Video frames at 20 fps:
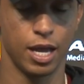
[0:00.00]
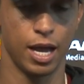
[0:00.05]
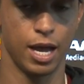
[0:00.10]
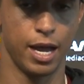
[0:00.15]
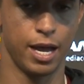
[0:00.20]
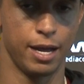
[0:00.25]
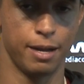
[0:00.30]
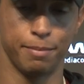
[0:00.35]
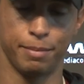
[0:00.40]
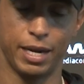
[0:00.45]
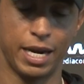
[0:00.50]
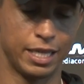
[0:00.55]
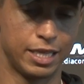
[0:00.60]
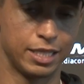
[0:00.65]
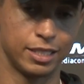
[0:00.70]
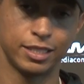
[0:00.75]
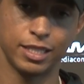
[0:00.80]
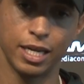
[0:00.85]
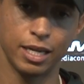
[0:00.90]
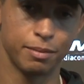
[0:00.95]
Uh, but at the
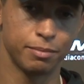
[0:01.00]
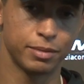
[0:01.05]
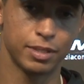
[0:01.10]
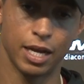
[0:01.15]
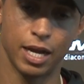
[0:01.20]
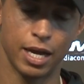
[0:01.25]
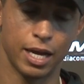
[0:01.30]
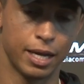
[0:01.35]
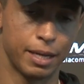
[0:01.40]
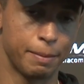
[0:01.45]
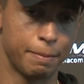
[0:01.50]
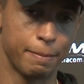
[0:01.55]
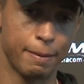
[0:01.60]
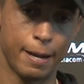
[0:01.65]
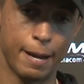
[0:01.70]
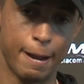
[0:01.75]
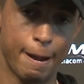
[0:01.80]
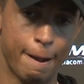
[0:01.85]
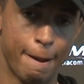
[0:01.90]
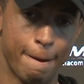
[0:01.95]
same time,
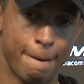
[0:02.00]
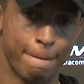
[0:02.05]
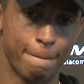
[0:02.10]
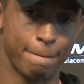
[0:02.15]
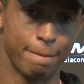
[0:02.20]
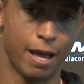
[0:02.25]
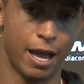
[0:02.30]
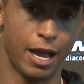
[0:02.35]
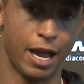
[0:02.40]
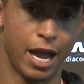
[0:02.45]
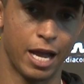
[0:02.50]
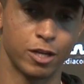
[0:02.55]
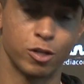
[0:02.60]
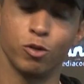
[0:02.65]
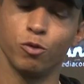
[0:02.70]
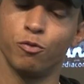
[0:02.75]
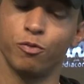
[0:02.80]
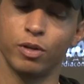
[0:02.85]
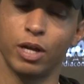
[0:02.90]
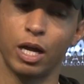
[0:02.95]
um, I, I,
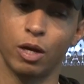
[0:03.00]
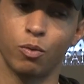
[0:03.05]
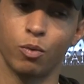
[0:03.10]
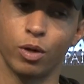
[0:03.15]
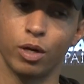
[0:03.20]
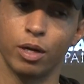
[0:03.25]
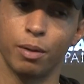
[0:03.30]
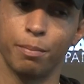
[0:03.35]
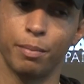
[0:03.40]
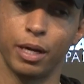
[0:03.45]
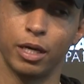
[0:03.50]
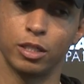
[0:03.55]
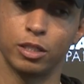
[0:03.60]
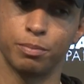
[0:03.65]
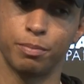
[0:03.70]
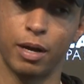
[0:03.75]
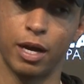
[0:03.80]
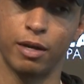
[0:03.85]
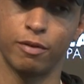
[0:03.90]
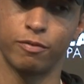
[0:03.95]
do feel like we're in a better
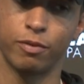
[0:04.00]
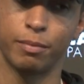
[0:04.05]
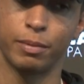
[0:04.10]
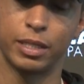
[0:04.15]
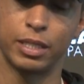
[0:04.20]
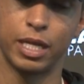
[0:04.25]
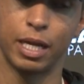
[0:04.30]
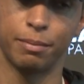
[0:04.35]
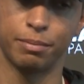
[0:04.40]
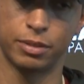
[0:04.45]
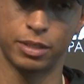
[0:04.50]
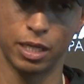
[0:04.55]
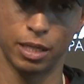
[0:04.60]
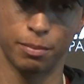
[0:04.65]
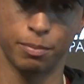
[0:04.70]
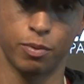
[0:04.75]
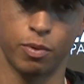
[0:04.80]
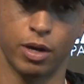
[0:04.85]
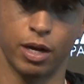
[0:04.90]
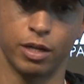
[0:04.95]
spot from a depth
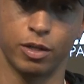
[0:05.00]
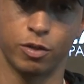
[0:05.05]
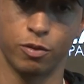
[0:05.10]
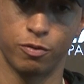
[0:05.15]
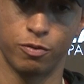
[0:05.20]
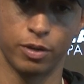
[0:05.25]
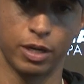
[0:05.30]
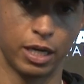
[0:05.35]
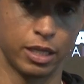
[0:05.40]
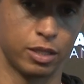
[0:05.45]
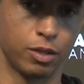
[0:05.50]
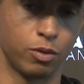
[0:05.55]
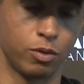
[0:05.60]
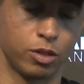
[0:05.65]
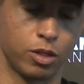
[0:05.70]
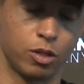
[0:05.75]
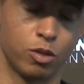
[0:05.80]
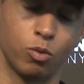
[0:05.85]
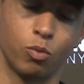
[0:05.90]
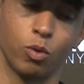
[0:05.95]
standpoint. I do feel like the,
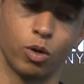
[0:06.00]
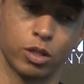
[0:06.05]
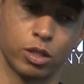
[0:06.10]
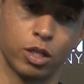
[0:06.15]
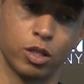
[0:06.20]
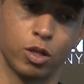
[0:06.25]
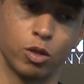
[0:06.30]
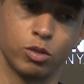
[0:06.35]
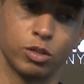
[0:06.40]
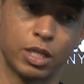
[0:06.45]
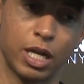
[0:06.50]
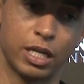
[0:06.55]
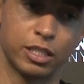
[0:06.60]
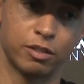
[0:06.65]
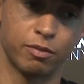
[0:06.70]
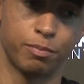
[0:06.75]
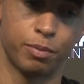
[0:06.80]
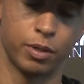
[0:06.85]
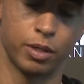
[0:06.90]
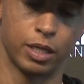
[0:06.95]
the, the, work that those guys
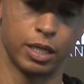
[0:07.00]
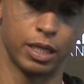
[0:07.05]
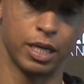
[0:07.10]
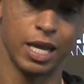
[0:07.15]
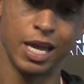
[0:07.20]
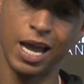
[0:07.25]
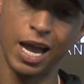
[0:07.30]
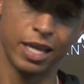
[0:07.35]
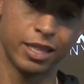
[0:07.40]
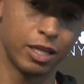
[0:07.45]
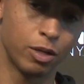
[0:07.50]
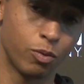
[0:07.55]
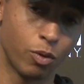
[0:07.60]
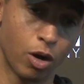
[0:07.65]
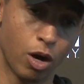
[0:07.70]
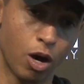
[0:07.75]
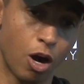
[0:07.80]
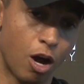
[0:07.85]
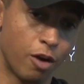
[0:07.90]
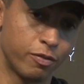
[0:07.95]
have put in, I think
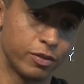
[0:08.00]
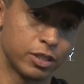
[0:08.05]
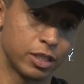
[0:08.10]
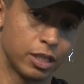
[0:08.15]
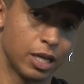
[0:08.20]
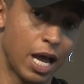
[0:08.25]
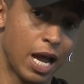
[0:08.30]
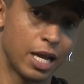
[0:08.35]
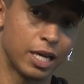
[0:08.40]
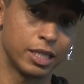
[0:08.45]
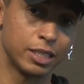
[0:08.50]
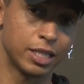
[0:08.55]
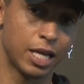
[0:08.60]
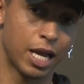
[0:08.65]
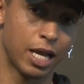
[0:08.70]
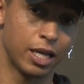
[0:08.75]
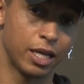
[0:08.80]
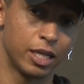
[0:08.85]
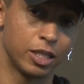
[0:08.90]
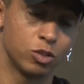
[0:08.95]
where our offensive line is
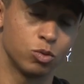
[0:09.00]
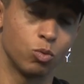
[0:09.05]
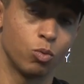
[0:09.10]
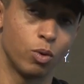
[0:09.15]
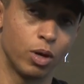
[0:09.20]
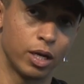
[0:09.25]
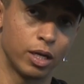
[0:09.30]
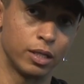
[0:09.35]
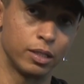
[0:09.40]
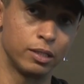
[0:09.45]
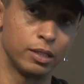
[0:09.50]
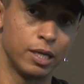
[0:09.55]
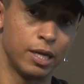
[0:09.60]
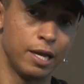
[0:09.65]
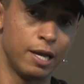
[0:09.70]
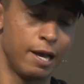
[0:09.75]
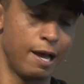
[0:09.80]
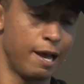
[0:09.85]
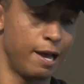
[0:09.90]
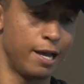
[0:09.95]
at as well,
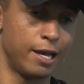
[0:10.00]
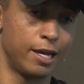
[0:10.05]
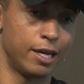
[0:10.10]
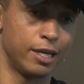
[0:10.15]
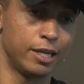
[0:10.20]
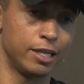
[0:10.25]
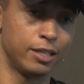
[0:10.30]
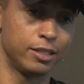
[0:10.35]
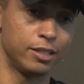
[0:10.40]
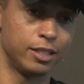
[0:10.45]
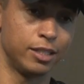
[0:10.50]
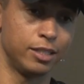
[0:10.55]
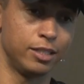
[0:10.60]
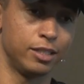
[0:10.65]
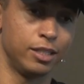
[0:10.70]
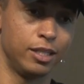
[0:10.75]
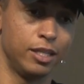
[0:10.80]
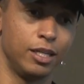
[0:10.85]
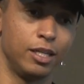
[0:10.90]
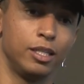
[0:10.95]
uh, it,
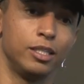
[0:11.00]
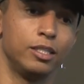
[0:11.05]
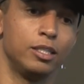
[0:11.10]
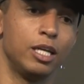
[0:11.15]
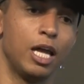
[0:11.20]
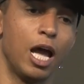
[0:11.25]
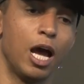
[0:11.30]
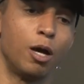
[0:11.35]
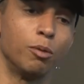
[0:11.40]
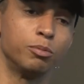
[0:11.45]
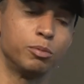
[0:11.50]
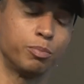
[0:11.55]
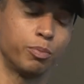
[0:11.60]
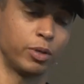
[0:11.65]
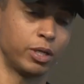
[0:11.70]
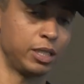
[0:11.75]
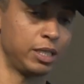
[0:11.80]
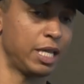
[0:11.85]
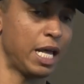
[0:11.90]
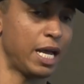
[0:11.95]
it, helps
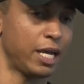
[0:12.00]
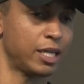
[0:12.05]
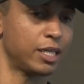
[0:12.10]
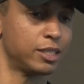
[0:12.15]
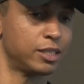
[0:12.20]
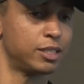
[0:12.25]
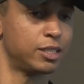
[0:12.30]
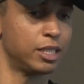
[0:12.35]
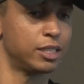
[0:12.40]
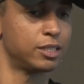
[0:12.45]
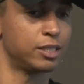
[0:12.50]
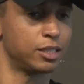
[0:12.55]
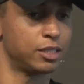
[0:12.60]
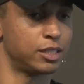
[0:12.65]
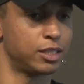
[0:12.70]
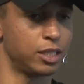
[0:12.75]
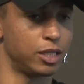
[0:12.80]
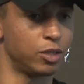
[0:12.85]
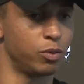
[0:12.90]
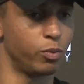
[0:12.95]
bring that
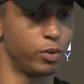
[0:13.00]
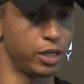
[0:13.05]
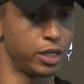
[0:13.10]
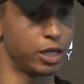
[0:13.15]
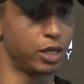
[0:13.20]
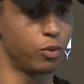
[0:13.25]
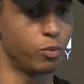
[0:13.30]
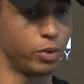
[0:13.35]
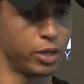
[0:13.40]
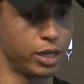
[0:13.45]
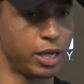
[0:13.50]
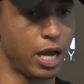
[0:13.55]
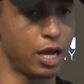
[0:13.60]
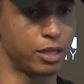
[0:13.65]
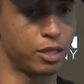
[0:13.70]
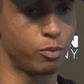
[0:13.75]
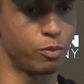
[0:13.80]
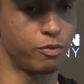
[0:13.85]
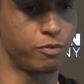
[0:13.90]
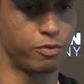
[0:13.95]
consistency week in and week
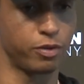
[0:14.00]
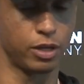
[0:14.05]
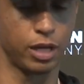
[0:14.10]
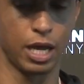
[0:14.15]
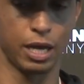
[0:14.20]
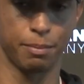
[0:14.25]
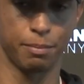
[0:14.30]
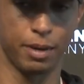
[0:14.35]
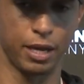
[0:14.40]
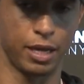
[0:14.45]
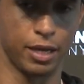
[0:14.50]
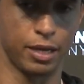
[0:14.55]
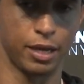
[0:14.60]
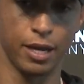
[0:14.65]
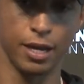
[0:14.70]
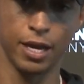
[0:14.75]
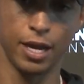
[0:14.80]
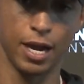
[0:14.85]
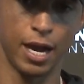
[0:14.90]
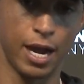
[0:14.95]
out that we feel like, man,
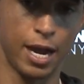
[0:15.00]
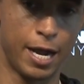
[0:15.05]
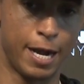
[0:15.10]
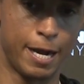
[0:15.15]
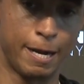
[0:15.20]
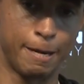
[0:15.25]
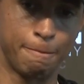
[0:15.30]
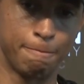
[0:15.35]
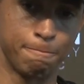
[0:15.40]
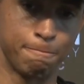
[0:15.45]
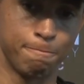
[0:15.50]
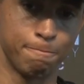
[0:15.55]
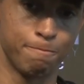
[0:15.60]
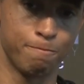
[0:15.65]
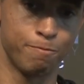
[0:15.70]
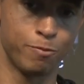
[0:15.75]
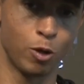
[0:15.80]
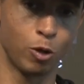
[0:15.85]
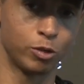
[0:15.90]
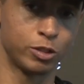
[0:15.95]
um,
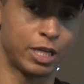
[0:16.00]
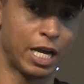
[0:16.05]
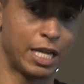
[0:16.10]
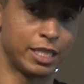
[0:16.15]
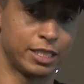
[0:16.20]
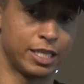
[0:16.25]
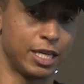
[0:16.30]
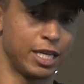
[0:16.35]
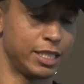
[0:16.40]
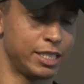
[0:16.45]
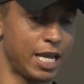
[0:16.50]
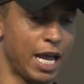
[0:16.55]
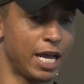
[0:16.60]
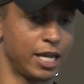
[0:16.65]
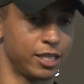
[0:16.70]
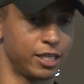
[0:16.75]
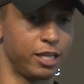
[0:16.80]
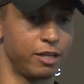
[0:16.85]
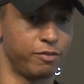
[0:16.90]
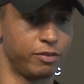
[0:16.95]
those guys can
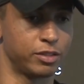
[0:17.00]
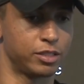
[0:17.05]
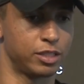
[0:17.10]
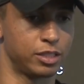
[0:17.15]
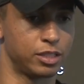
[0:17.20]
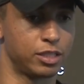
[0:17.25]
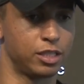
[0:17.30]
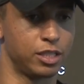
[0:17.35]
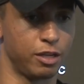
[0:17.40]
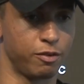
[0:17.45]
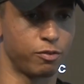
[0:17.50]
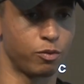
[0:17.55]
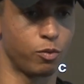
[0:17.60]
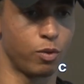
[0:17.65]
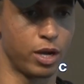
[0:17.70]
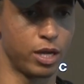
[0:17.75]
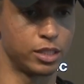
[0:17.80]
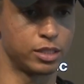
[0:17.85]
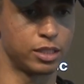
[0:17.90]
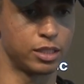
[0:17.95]
attack defenses in different
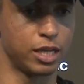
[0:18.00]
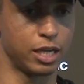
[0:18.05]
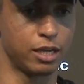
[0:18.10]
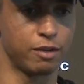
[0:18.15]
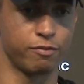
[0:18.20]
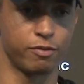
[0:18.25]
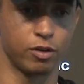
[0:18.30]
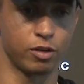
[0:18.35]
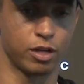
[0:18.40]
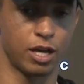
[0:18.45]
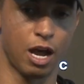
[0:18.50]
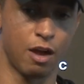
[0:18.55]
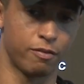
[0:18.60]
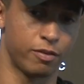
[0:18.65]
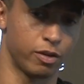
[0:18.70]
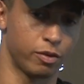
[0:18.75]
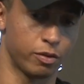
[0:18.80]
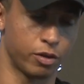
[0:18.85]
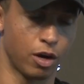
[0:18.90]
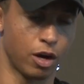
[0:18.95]
ways and they can feel
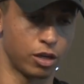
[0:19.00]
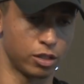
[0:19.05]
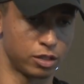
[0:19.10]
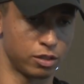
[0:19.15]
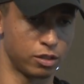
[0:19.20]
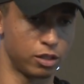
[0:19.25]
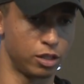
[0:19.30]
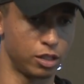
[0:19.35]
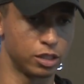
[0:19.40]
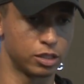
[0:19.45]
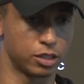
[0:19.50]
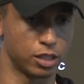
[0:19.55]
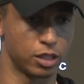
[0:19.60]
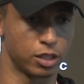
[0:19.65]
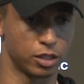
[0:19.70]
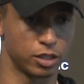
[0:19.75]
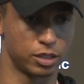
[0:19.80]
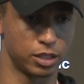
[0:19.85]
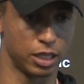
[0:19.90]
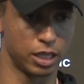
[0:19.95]
confident regardless of the looks that
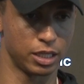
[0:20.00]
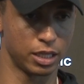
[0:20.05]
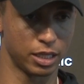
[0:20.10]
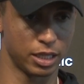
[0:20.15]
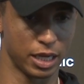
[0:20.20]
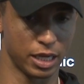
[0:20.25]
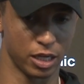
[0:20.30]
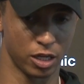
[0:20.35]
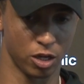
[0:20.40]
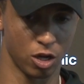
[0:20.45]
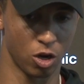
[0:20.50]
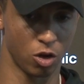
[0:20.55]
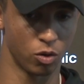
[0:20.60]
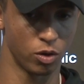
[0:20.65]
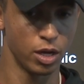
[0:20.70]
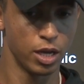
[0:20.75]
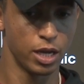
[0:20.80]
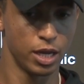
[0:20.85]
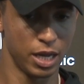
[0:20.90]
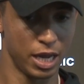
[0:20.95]
they're seeing that they can go
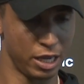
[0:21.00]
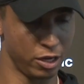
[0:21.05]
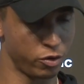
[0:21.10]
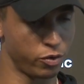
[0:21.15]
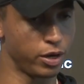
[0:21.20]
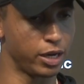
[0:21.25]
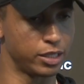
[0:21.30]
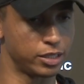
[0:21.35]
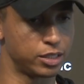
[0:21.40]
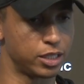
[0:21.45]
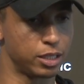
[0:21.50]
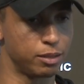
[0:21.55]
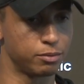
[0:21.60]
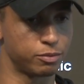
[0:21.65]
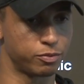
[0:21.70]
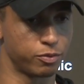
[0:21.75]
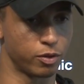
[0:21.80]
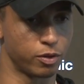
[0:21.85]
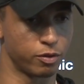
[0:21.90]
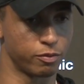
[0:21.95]
and create seams
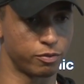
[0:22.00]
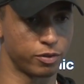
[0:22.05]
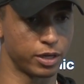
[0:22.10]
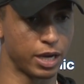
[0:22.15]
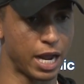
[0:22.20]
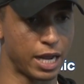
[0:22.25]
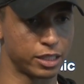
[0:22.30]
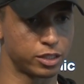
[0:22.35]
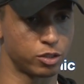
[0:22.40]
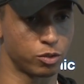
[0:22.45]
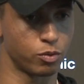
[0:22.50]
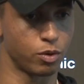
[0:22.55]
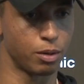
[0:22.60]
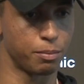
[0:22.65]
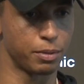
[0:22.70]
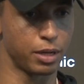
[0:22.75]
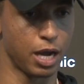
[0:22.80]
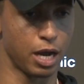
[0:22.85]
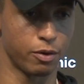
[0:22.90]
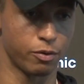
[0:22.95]
for, for guys to run
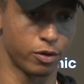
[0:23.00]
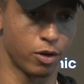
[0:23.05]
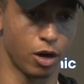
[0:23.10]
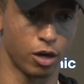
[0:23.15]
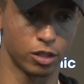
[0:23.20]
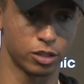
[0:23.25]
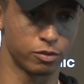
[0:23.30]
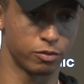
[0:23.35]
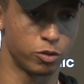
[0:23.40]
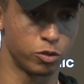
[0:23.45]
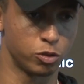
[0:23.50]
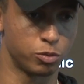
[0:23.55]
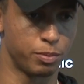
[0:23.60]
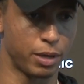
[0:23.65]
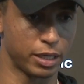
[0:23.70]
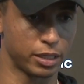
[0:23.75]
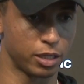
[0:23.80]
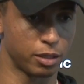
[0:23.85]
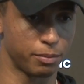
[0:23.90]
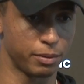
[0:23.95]
behind regardless of who's
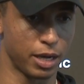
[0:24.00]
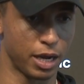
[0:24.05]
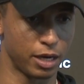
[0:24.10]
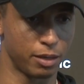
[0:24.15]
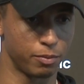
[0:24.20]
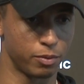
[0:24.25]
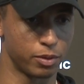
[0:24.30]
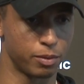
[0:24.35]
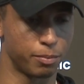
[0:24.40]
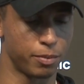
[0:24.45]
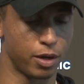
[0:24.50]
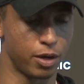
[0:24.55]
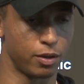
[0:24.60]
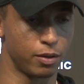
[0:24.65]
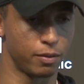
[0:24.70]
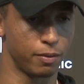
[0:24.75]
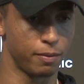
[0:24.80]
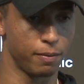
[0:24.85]
back there behind them with the ball.